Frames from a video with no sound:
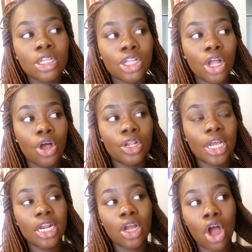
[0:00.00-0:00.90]
so
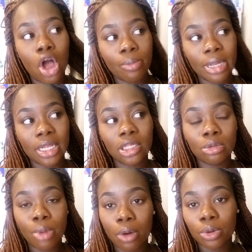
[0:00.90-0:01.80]
they're gonna call me
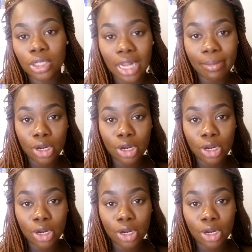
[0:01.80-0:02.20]
tomorrow to let